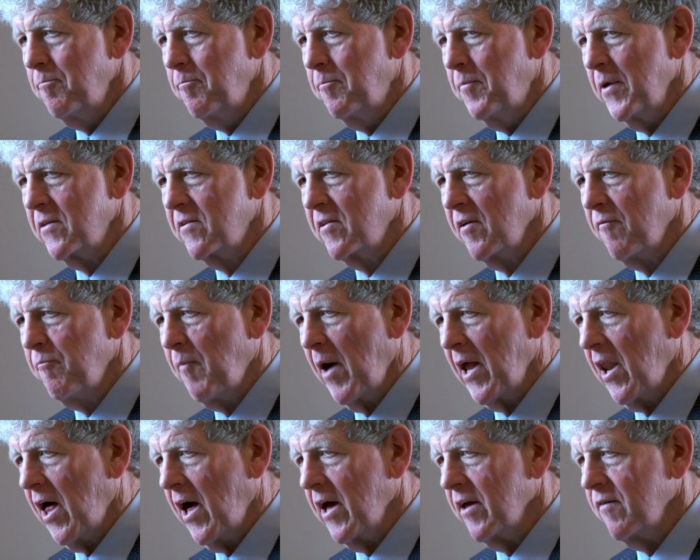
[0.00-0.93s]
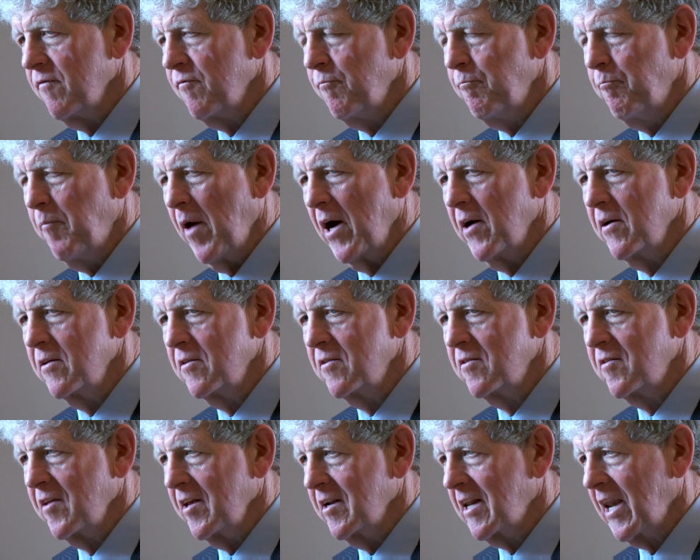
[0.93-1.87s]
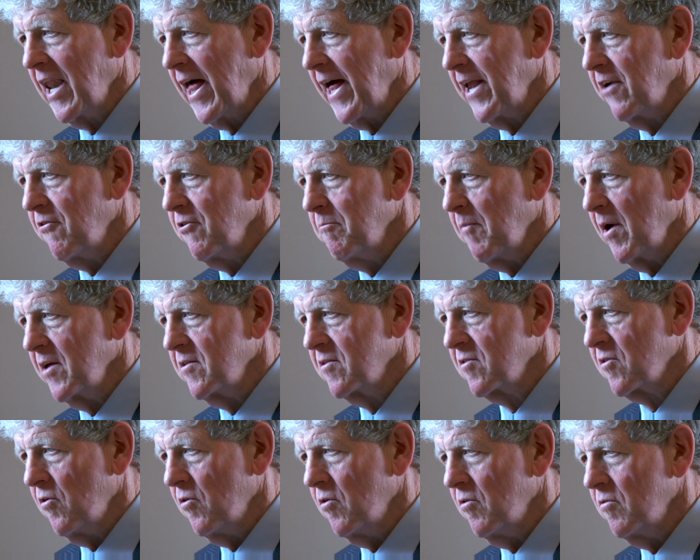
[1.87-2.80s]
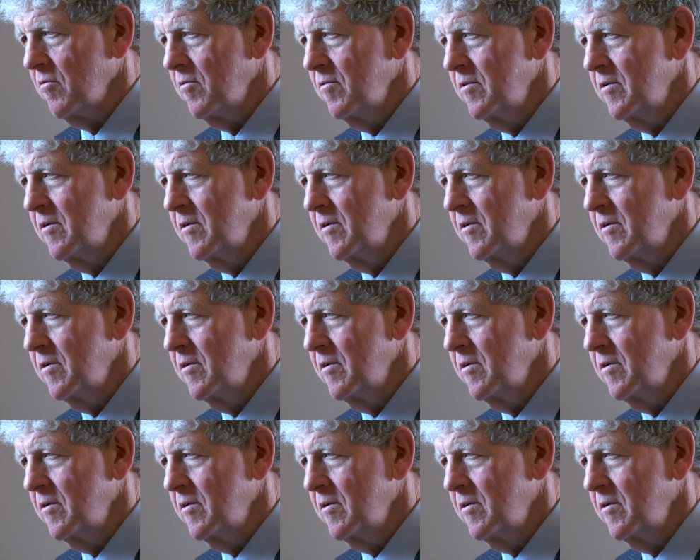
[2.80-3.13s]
bits of my life buzz and clatter in my skull.